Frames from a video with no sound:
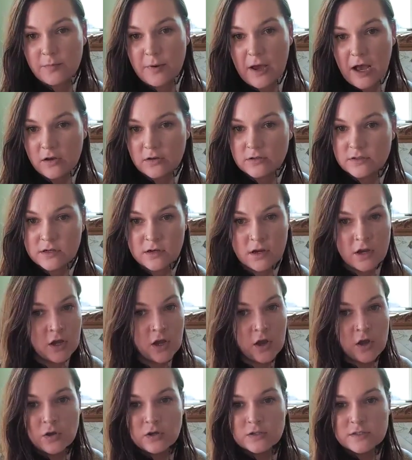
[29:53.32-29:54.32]
about
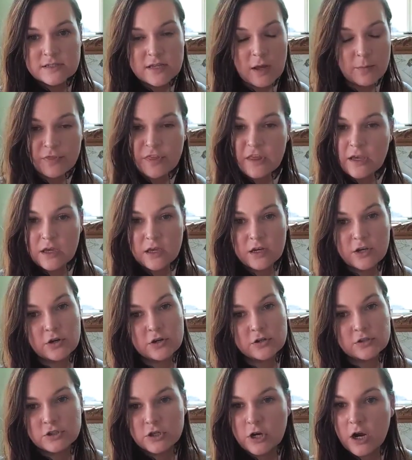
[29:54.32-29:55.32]
something in
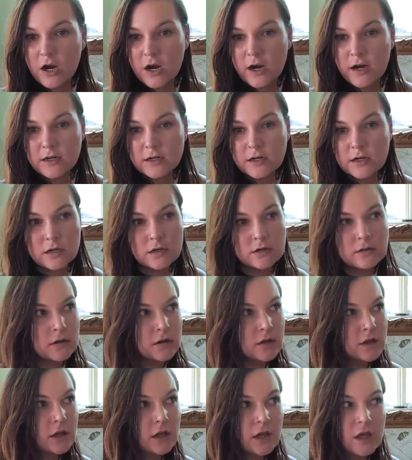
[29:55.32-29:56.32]
your chart,
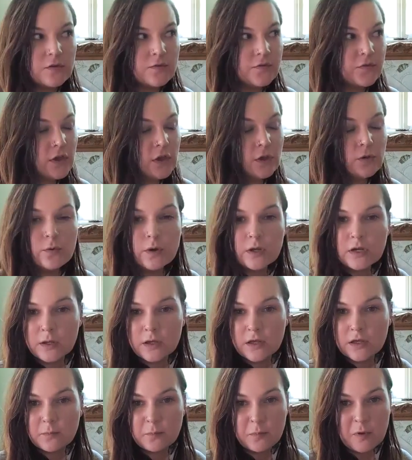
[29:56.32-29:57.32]
if you want
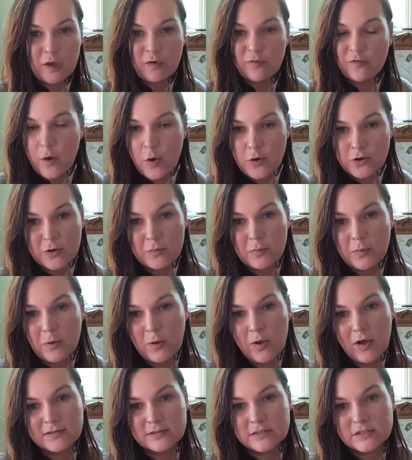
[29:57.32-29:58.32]
to be
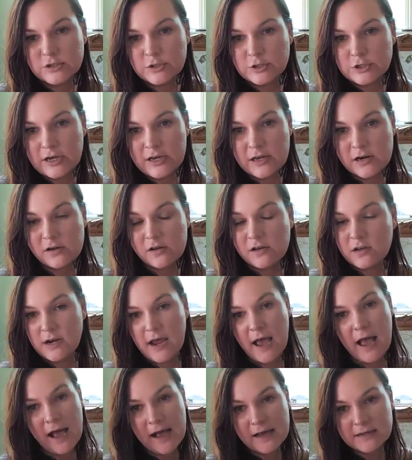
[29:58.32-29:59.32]
vulnerable on this channel
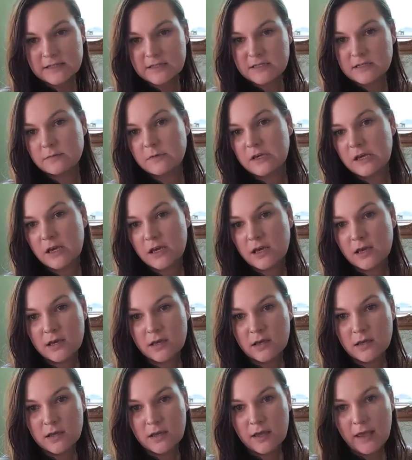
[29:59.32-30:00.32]
and ask
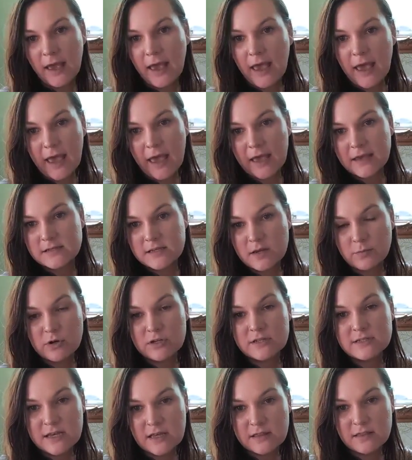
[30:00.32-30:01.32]
me, hey,
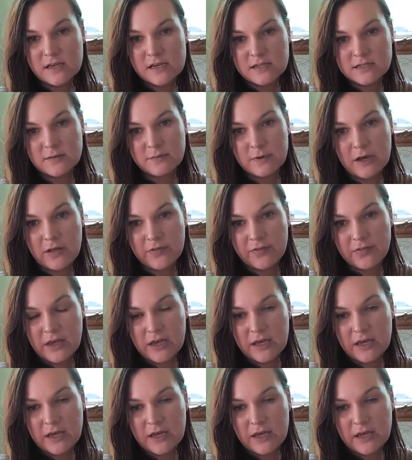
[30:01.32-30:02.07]
someone said this about